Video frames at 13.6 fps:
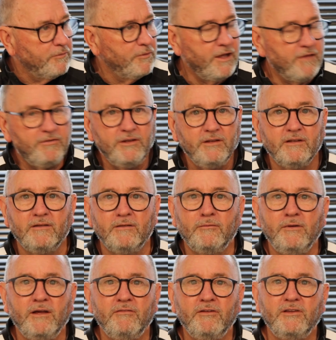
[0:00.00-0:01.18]
We
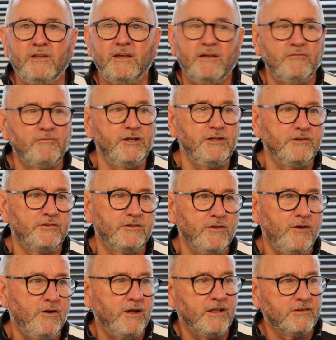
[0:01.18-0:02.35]
haven't yet reached the
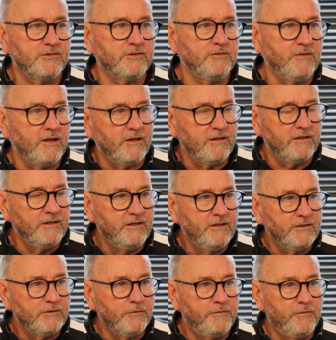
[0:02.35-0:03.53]
heights of the